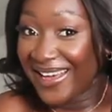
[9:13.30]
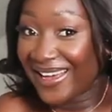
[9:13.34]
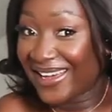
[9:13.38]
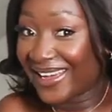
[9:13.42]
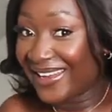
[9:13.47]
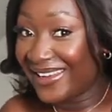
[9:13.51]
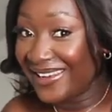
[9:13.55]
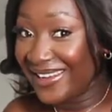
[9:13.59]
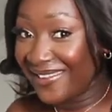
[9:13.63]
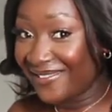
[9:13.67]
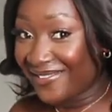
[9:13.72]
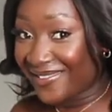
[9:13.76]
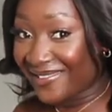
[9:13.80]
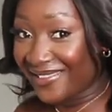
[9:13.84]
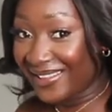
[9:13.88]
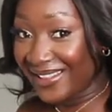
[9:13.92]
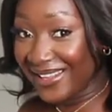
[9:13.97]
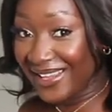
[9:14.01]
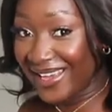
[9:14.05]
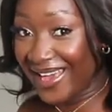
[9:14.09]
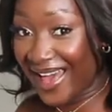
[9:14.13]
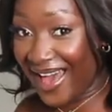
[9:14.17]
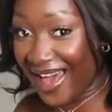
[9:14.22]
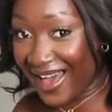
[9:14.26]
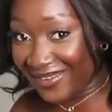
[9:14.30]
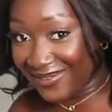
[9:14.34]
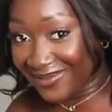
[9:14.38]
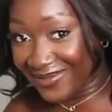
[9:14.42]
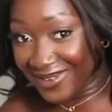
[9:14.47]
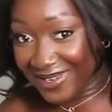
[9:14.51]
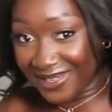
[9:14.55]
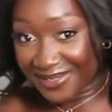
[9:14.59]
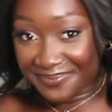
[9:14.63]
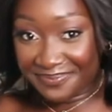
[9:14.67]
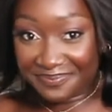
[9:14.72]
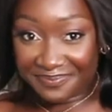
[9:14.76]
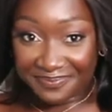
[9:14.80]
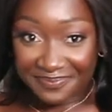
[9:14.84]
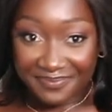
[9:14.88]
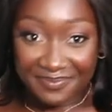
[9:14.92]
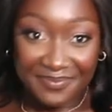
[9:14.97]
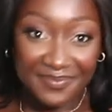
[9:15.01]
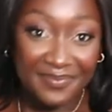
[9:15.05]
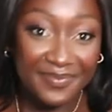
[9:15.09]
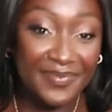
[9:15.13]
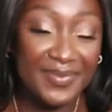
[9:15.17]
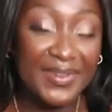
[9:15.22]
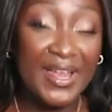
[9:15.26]
I can never really have one.
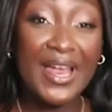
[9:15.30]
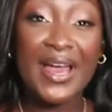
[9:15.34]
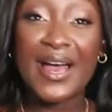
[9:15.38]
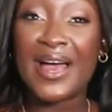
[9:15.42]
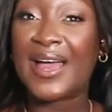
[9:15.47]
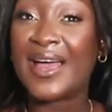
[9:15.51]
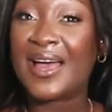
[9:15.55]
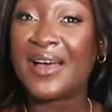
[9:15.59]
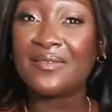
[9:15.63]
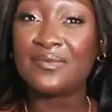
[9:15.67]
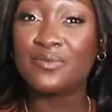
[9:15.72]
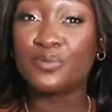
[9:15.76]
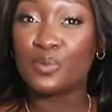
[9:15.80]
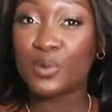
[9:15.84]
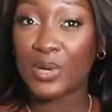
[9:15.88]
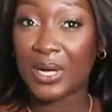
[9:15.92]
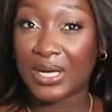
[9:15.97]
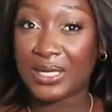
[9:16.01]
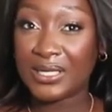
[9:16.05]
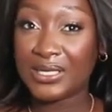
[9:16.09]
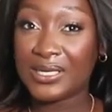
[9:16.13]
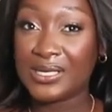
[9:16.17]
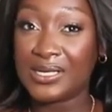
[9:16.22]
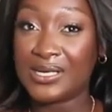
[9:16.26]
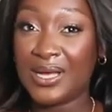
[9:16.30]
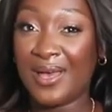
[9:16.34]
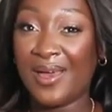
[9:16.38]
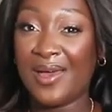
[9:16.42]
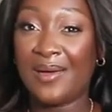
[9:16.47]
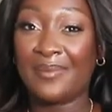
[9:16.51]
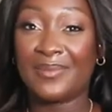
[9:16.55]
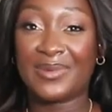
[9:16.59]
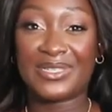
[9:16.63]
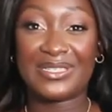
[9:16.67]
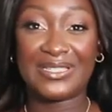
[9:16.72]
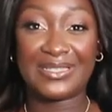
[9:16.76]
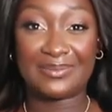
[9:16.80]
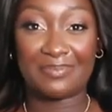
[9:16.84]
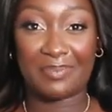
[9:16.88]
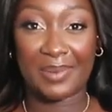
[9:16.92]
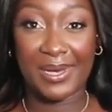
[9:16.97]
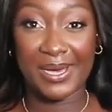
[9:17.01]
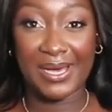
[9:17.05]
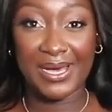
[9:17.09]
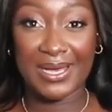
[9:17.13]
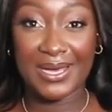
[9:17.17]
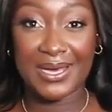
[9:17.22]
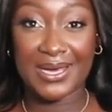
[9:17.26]
I have one, but she's
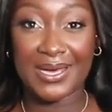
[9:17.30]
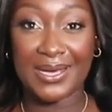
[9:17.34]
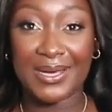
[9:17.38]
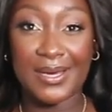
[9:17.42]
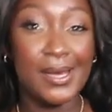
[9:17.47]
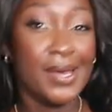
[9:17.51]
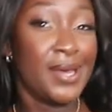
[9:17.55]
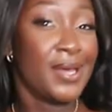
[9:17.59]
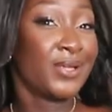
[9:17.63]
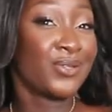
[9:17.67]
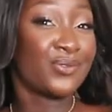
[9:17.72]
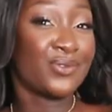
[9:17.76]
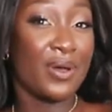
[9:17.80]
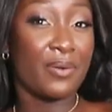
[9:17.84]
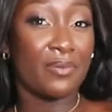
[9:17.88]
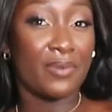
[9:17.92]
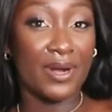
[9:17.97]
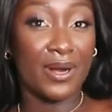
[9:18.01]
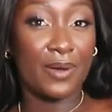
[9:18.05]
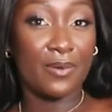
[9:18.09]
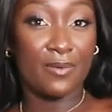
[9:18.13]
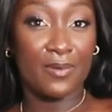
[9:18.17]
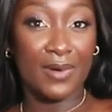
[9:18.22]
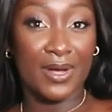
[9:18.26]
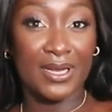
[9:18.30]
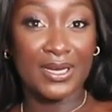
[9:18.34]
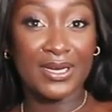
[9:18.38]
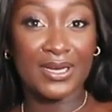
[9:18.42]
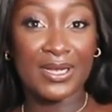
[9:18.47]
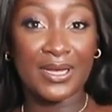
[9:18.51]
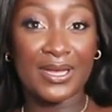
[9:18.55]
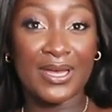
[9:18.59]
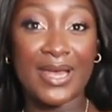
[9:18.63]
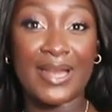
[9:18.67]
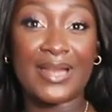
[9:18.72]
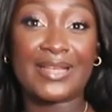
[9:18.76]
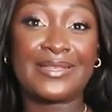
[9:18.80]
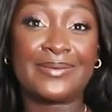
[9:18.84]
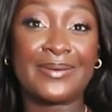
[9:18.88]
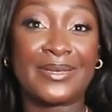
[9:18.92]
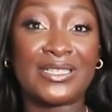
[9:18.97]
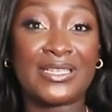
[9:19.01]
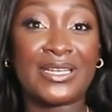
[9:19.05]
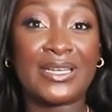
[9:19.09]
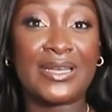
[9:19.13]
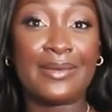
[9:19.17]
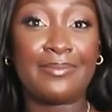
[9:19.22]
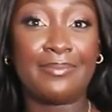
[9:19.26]
big. So I wanted one, and
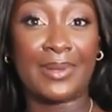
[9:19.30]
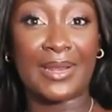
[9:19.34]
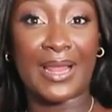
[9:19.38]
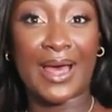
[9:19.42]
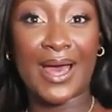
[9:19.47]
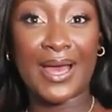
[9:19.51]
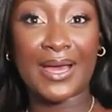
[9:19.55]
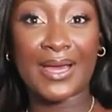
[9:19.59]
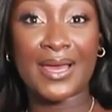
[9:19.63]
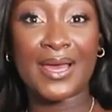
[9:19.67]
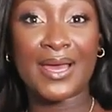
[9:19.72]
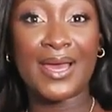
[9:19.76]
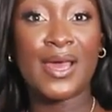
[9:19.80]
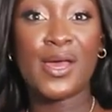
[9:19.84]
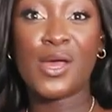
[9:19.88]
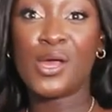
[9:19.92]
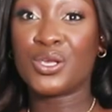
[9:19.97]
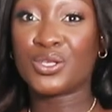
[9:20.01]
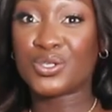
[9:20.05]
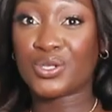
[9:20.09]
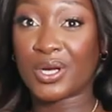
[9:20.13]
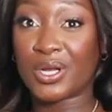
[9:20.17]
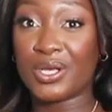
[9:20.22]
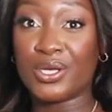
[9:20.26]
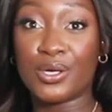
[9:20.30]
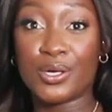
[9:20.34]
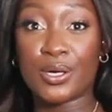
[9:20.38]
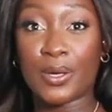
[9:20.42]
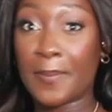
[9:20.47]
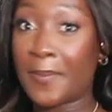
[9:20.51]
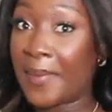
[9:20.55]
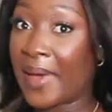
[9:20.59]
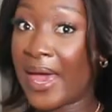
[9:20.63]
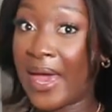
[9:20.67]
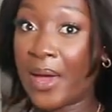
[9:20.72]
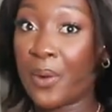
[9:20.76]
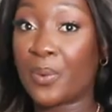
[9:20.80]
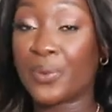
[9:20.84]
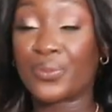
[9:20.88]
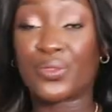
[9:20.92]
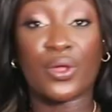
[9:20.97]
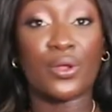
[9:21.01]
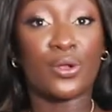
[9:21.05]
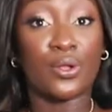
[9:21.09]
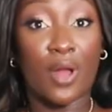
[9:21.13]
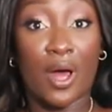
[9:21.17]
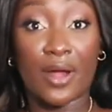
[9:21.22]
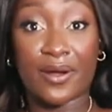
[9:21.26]
especially black, so that you could pair with a
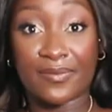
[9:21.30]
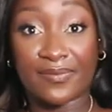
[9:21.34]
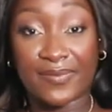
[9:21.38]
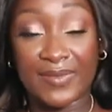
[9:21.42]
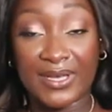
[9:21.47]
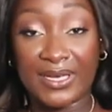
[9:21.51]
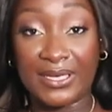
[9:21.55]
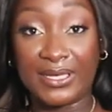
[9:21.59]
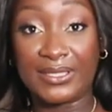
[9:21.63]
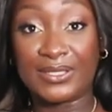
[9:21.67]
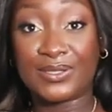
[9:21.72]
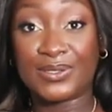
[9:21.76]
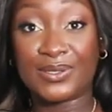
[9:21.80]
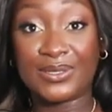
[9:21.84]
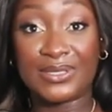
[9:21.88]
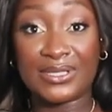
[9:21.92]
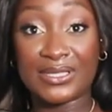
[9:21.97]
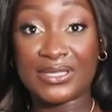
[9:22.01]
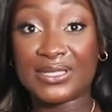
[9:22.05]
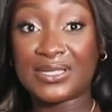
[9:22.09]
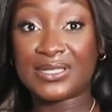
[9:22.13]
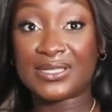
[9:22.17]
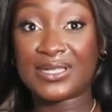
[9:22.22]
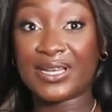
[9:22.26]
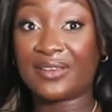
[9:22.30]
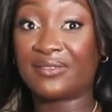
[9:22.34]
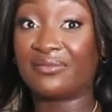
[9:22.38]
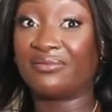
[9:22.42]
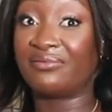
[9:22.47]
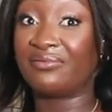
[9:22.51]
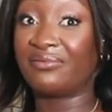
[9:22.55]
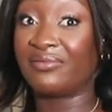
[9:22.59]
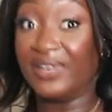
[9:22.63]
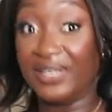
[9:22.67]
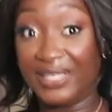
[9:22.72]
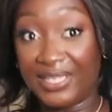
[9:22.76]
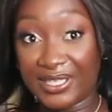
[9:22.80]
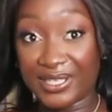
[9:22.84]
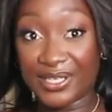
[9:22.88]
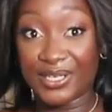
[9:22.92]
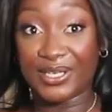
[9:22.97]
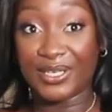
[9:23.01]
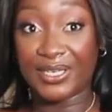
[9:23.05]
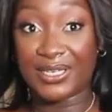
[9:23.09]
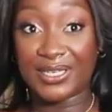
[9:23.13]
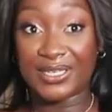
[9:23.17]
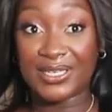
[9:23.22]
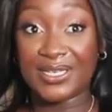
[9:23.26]
lot of things. So this is like really
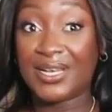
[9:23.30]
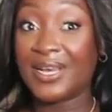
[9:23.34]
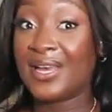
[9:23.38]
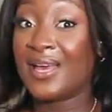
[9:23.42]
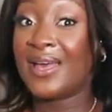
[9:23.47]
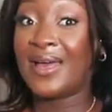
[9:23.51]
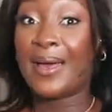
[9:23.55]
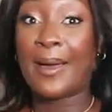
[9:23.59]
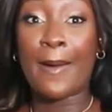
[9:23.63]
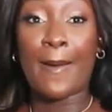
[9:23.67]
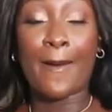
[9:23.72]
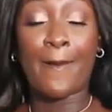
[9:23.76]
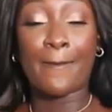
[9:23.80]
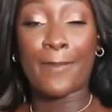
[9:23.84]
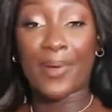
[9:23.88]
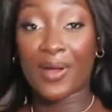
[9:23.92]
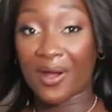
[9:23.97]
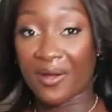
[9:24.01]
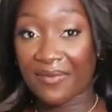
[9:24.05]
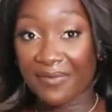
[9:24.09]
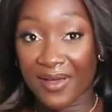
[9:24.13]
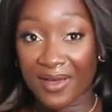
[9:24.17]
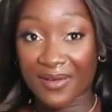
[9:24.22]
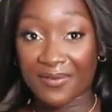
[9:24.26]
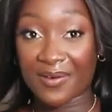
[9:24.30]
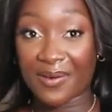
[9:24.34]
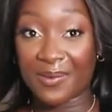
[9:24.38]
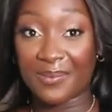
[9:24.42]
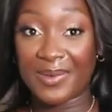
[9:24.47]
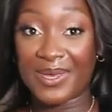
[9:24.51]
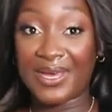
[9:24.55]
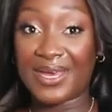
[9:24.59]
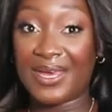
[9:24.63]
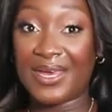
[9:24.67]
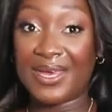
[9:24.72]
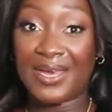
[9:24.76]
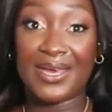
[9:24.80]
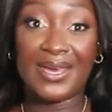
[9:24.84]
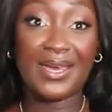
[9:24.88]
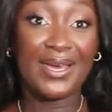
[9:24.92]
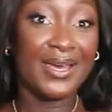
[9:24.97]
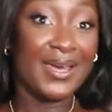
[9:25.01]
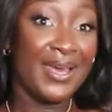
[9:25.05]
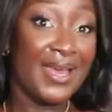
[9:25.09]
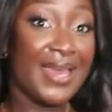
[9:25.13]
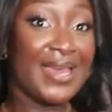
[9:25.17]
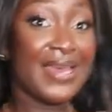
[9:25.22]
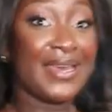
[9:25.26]
good. Perfect for me.
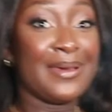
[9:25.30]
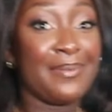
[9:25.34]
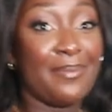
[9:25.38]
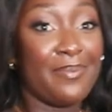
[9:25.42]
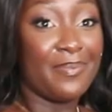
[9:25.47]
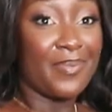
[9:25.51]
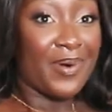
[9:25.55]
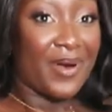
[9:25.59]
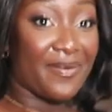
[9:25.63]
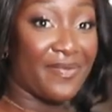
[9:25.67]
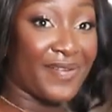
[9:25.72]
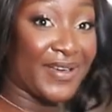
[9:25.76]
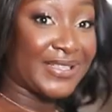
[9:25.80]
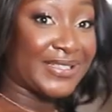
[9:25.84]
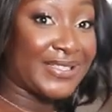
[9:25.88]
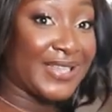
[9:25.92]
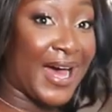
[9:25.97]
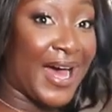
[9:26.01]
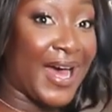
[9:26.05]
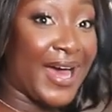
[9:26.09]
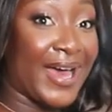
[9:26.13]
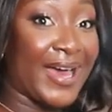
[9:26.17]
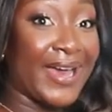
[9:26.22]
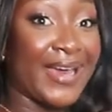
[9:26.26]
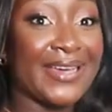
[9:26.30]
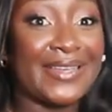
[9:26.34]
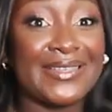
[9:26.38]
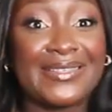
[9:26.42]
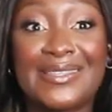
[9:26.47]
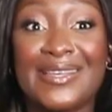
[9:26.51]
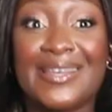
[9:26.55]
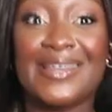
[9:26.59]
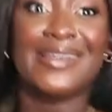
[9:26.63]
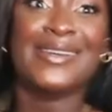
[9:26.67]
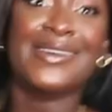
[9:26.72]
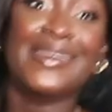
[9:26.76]
Perfect size